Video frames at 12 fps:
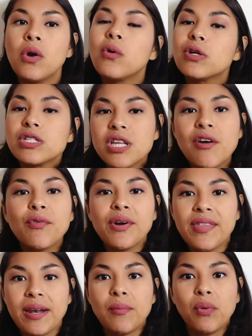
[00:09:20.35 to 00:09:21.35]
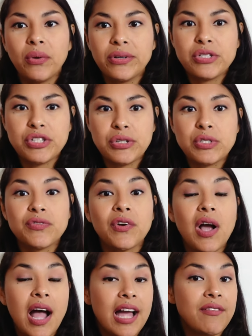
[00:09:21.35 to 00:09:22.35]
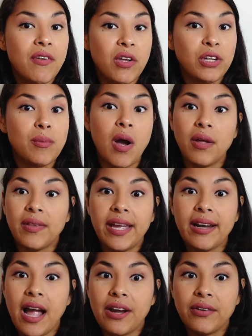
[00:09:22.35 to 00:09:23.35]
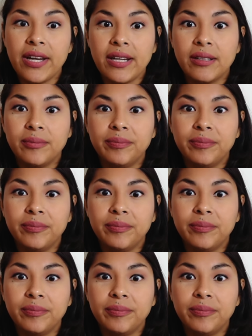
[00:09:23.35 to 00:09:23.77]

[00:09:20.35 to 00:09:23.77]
or a software that employers use for high volume online hiring.